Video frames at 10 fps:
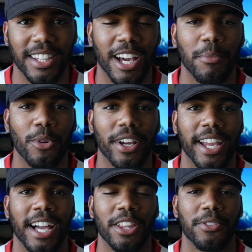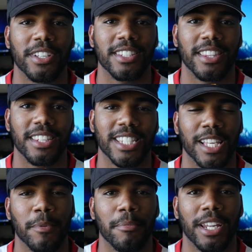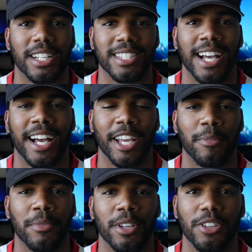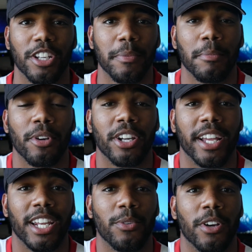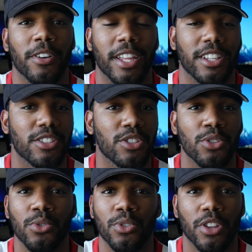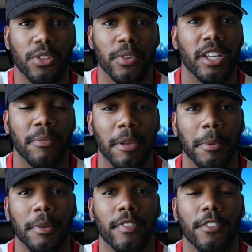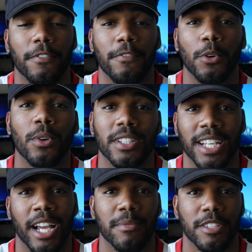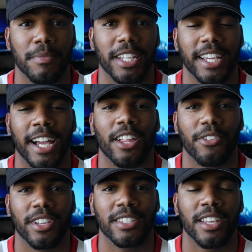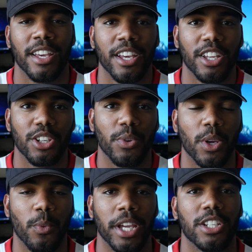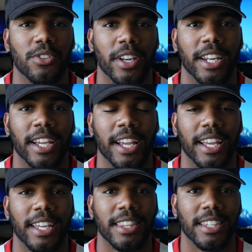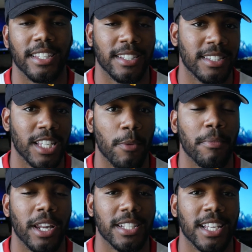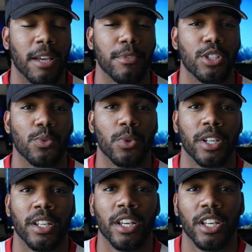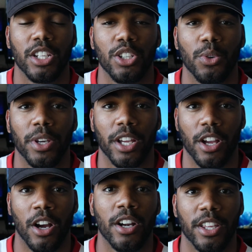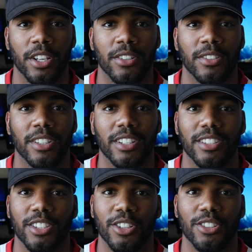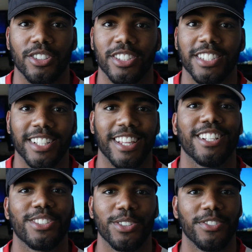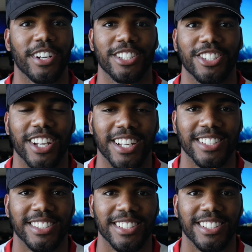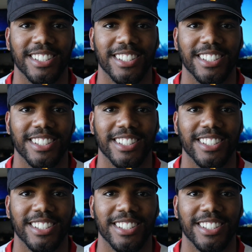a lot more calories in the same amount of time. You could be burning anywhere like 2 to 3, maybe even 4 times as many calories doing weight training in the same amount of time as you would doing cardio. So just take that into advice, you guys.